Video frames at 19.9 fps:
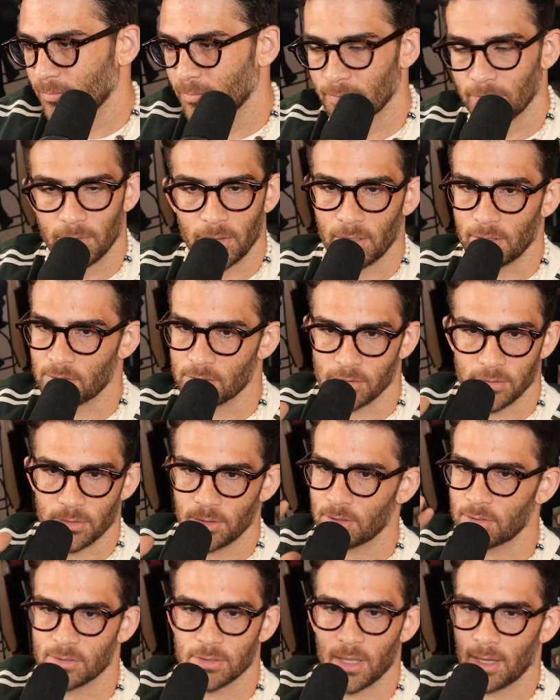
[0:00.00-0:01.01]

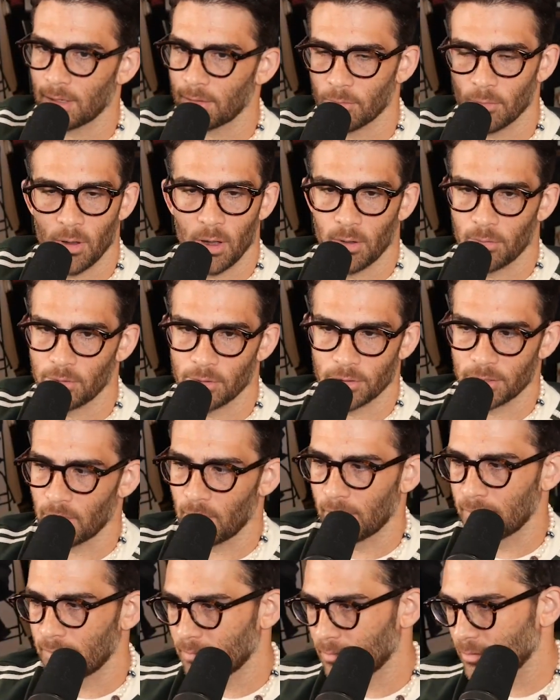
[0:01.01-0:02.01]
it's like, whoa, you're
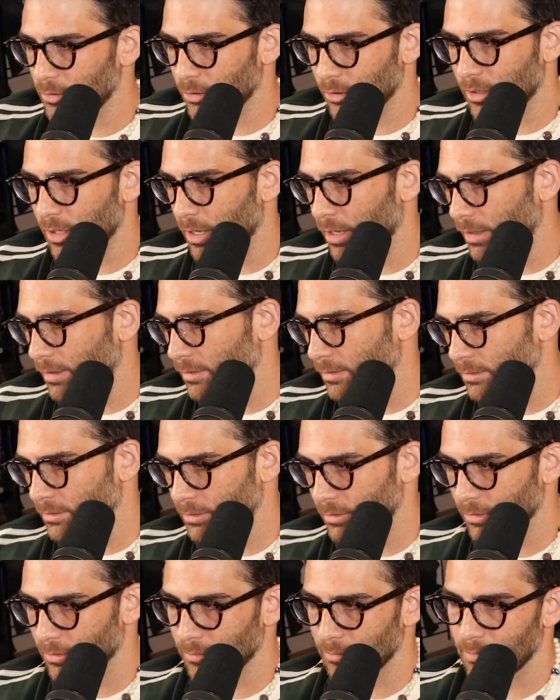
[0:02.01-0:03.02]
done. You're cut.
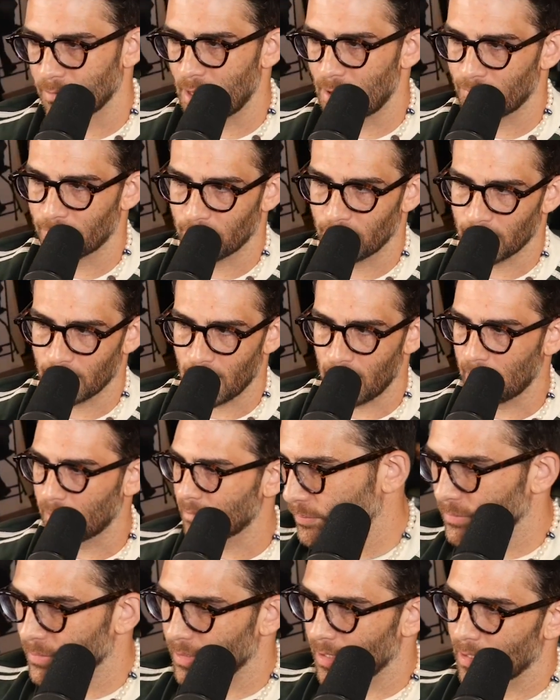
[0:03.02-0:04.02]
You're never
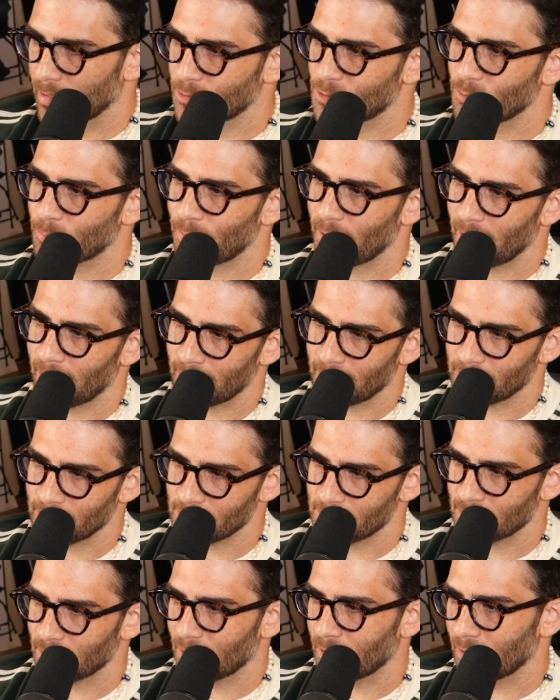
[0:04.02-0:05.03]
again. Yeah, Japan
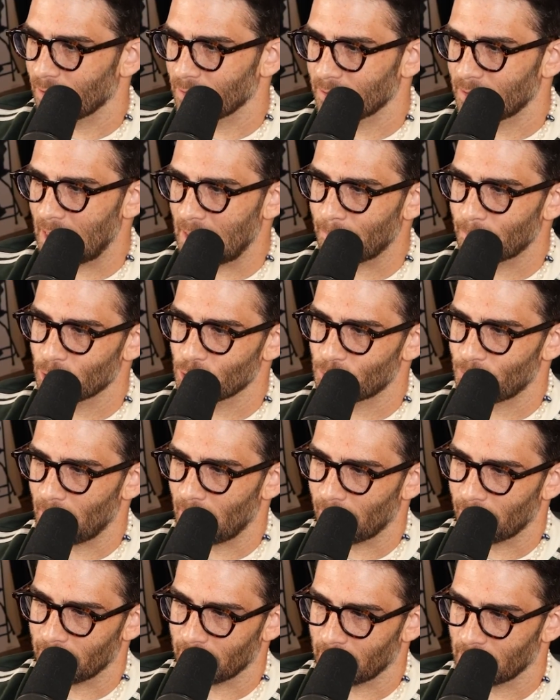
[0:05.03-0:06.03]
is gamers'
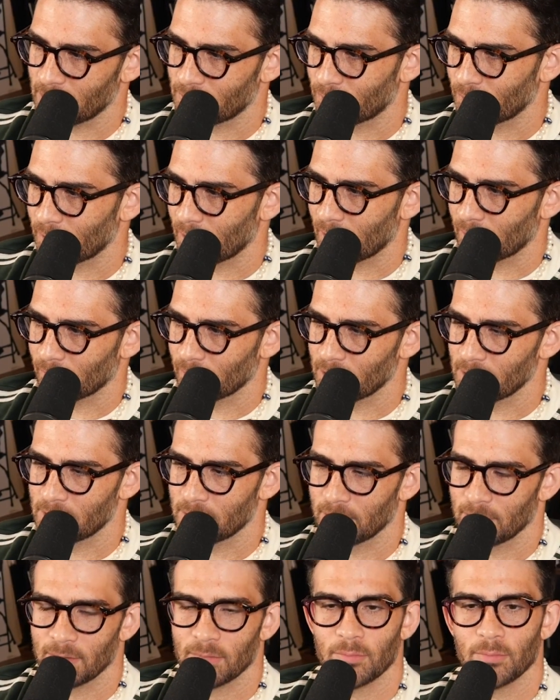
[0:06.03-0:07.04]
paradise for that
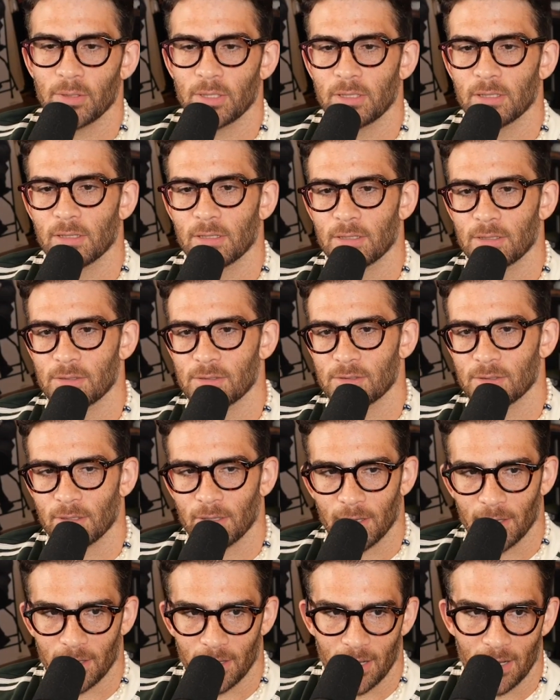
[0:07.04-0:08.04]
reason, because
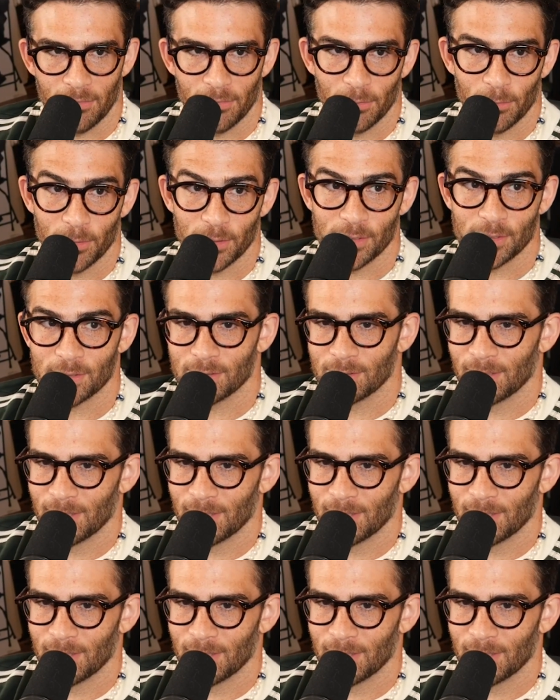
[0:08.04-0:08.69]
everyone is